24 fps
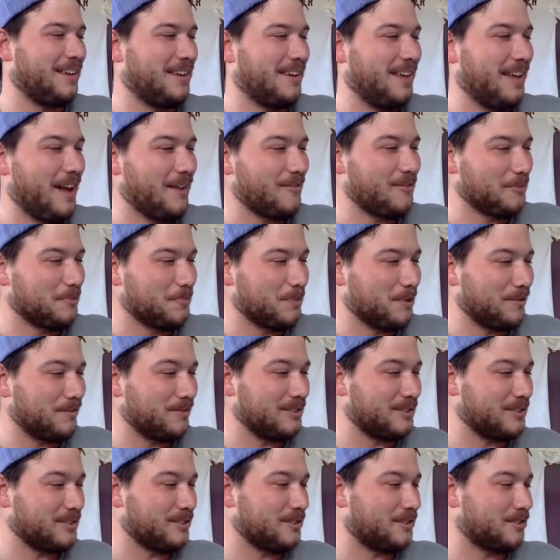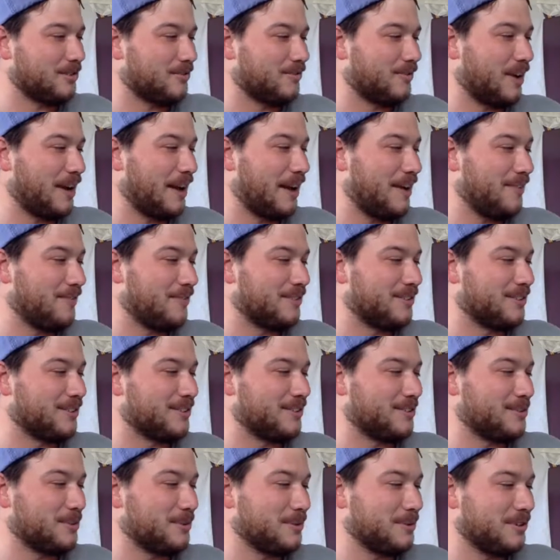Having previously survived a
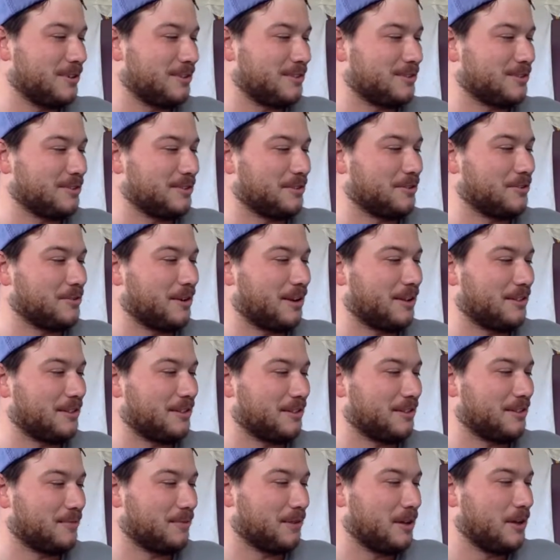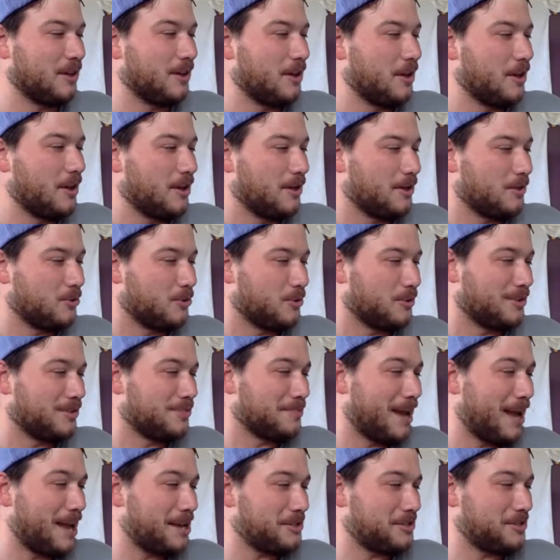notoriously aggressive
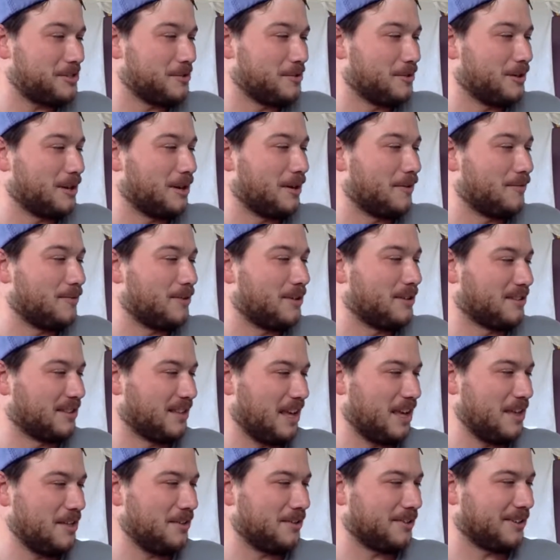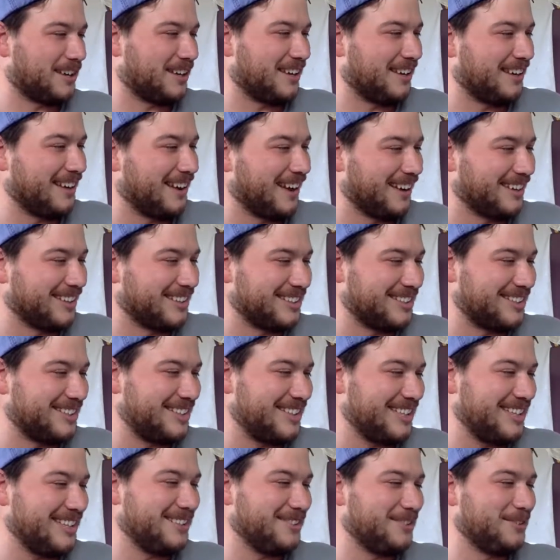quizmastery of his ilk, I
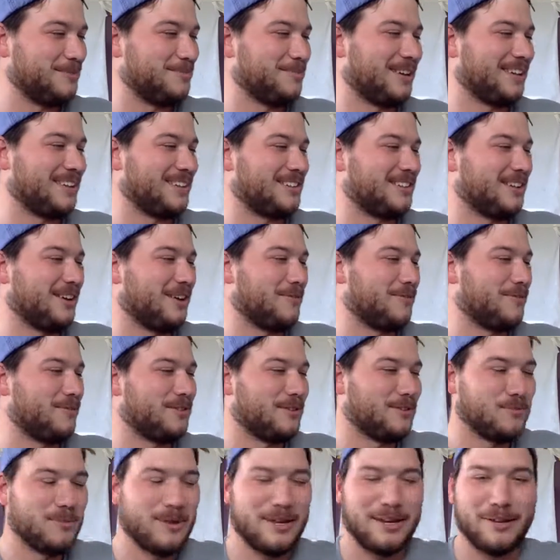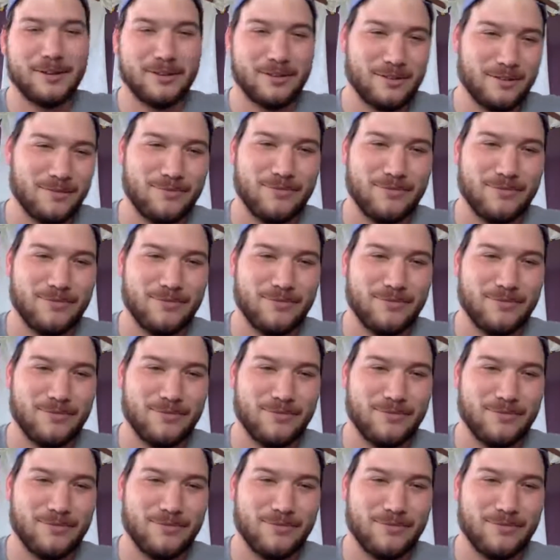steeled myself for the riddles of